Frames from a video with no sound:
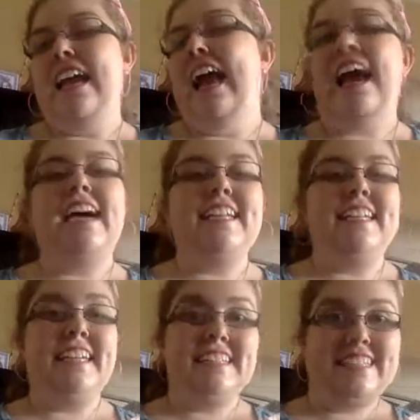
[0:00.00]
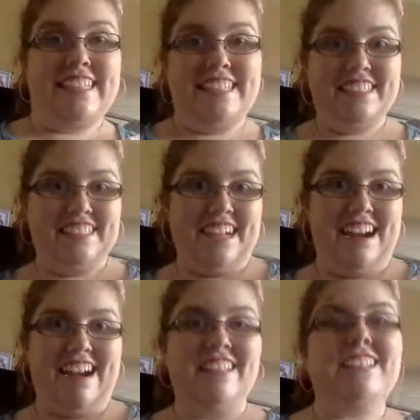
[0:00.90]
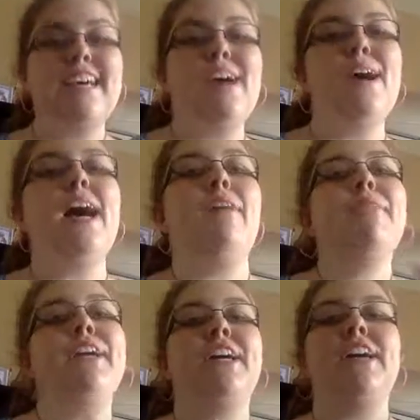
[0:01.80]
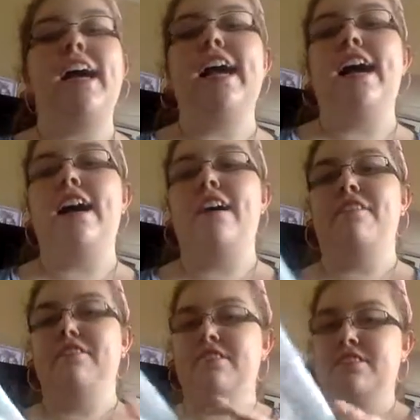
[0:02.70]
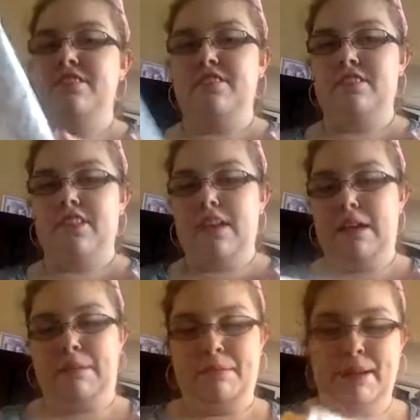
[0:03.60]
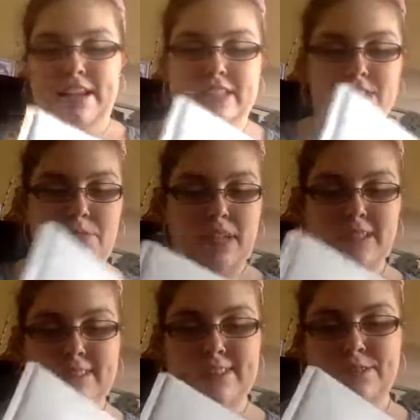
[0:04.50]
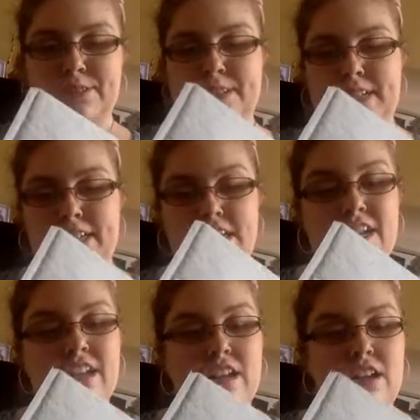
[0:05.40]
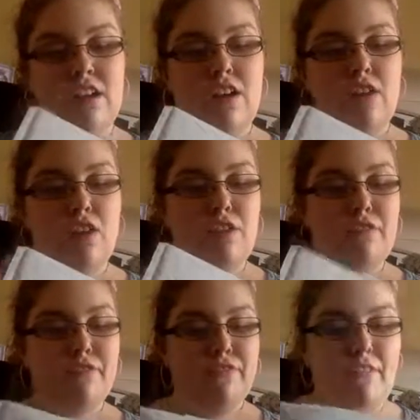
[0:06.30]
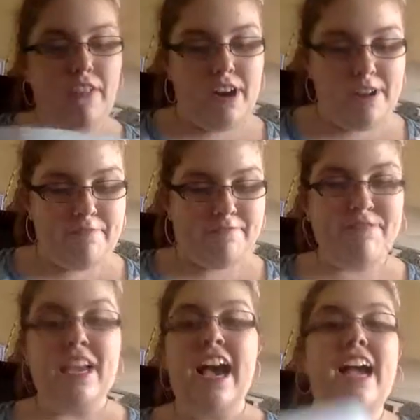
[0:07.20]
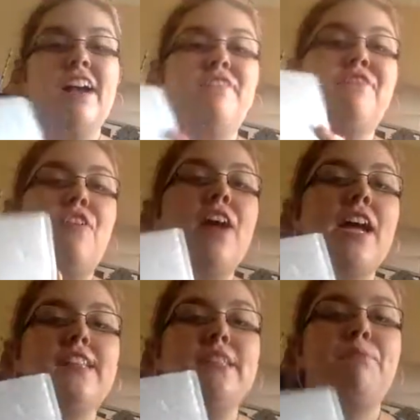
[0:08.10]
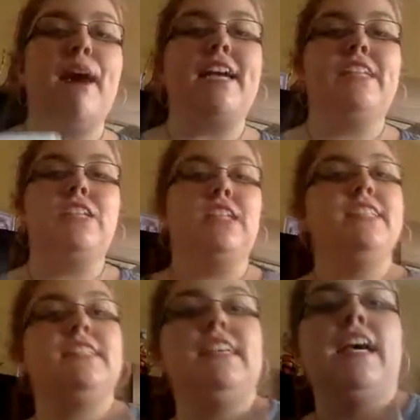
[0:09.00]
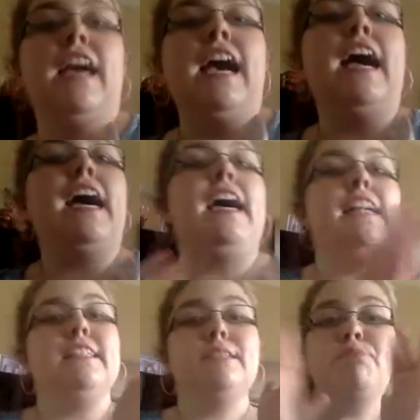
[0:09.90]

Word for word: And let's get started. So, I'm here. I have, how many packs? One, two, three, four. I got four Etsy packages and